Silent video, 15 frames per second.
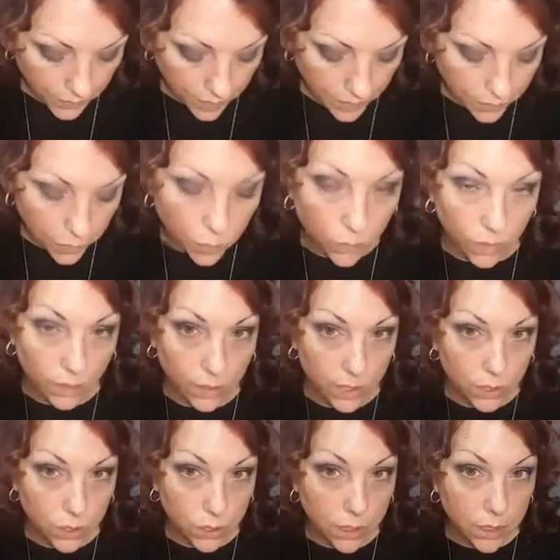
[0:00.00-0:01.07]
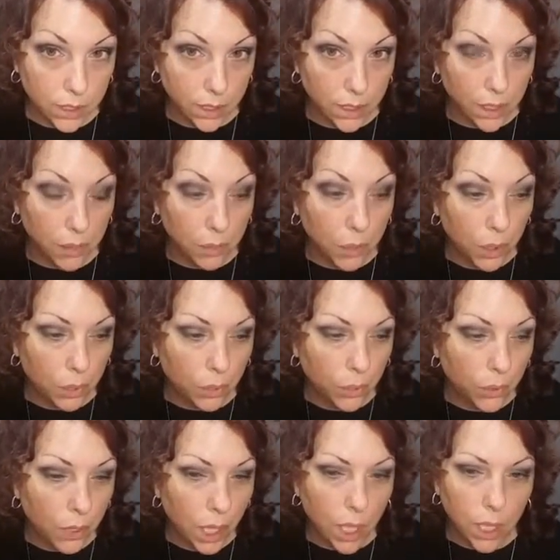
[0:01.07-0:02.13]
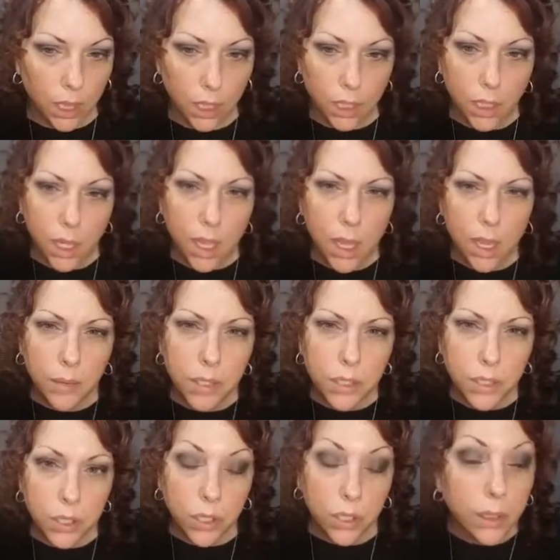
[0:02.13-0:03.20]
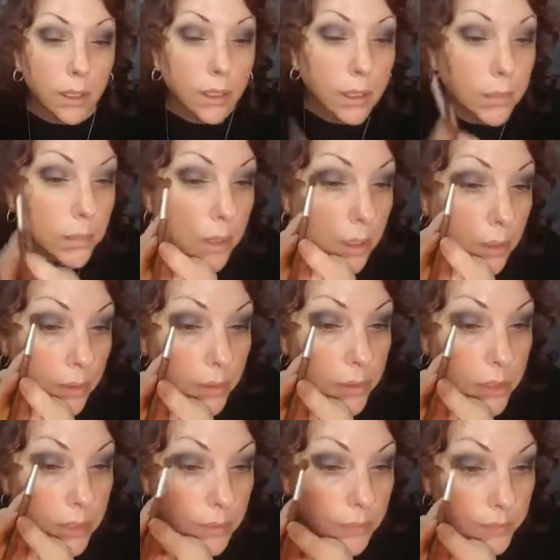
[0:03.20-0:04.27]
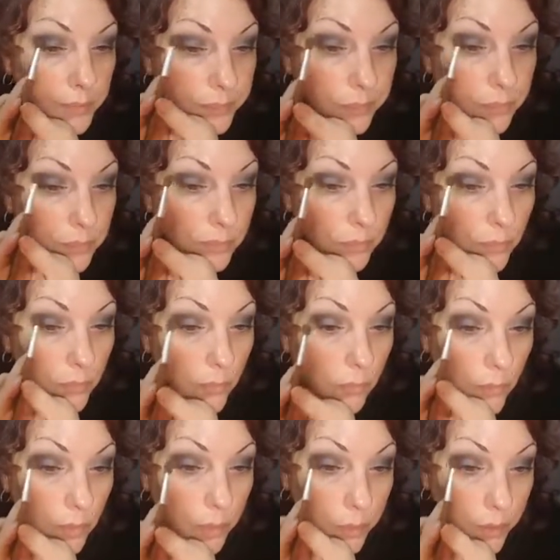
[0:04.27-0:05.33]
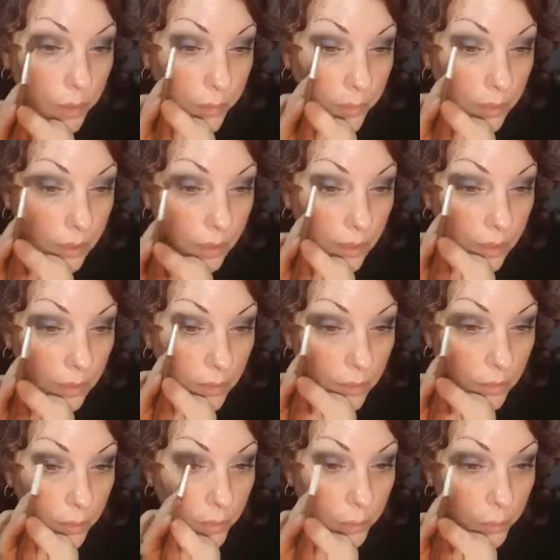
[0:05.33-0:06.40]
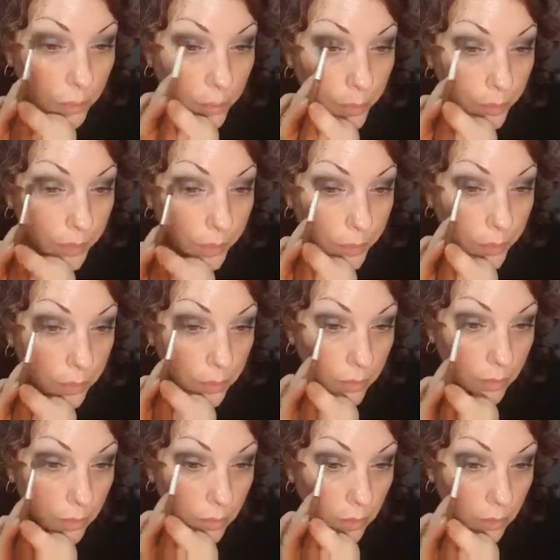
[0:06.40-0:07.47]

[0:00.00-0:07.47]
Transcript: I'm really interested in the purple color. Not sure of the lip colors, but I really like the new purpley one.